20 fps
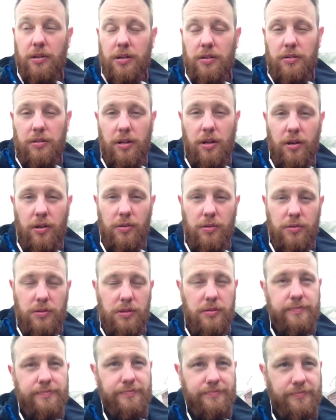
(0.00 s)

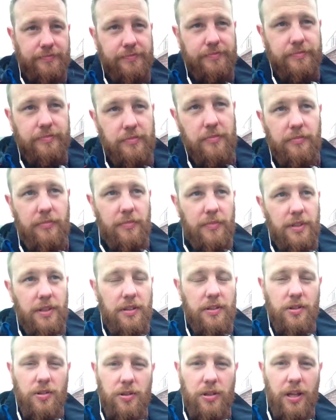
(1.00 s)
cold,
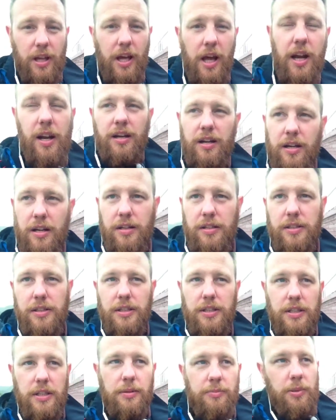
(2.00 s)
northern Canada,
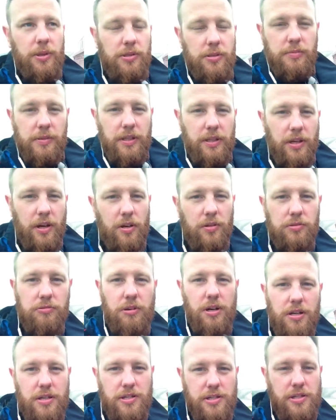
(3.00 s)
possibly the gold
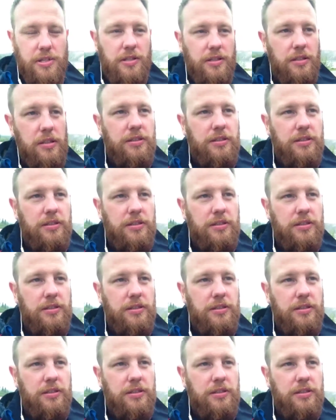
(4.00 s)
rush.